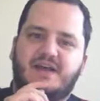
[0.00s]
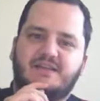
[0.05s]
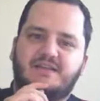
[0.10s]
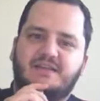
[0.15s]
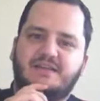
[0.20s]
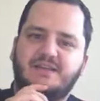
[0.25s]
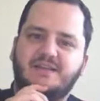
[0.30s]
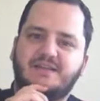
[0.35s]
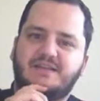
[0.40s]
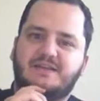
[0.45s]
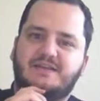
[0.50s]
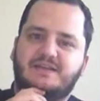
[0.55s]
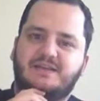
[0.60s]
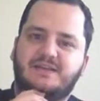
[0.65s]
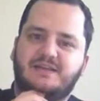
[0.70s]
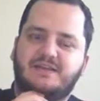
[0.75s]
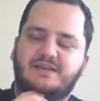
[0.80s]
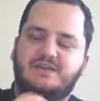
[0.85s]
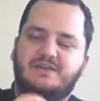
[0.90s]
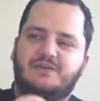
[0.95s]
I think
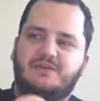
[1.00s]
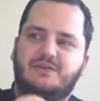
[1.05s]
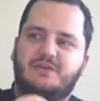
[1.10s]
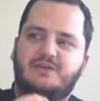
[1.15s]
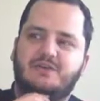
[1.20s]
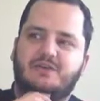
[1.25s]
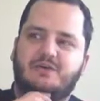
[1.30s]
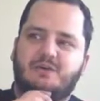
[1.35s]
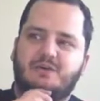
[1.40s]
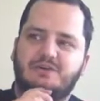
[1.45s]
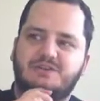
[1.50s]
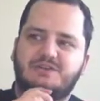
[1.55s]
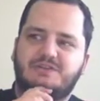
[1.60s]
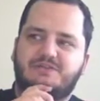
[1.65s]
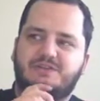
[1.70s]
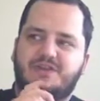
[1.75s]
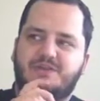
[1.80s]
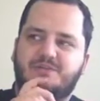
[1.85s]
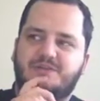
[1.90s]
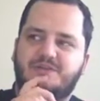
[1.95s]
in the course
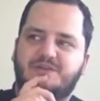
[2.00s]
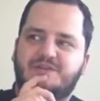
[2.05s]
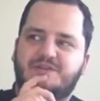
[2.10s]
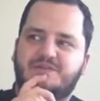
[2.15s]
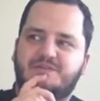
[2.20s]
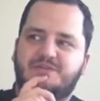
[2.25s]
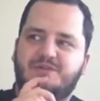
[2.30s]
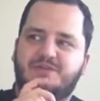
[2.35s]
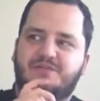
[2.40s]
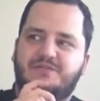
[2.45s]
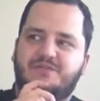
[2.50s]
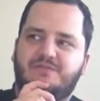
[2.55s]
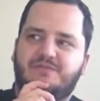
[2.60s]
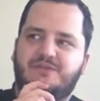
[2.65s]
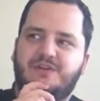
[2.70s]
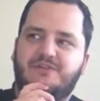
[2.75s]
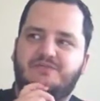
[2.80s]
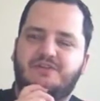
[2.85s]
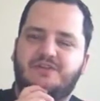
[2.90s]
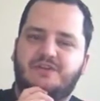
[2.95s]
of it
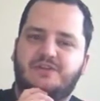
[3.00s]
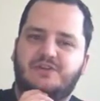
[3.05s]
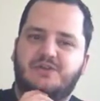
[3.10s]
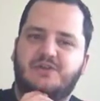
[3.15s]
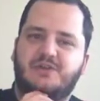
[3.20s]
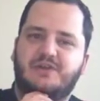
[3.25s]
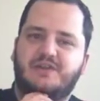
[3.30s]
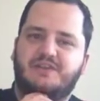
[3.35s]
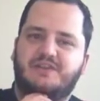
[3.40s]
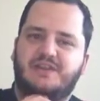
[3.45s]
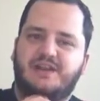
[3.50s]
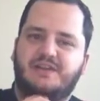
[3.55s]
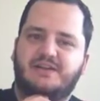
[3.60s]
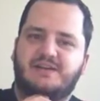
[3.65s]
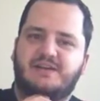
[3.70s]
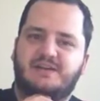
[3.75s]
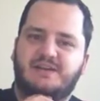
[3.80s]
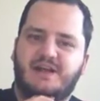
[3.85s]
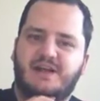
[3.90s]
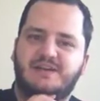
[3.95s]
we've concluded that
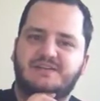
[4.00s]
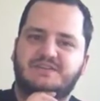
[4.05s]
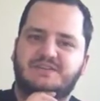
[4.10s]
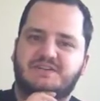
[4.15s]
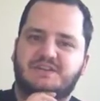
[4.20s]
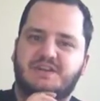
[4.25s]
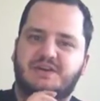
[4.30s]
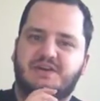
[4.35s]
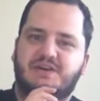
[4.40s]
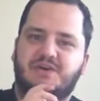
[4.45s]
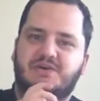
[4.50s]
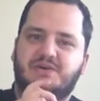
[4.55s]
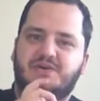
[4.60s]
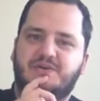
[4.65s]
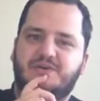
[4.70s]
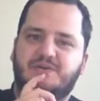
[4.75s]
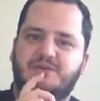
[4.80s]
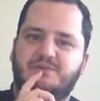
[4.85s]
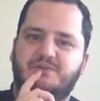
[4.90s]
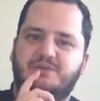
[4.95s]
Glasgow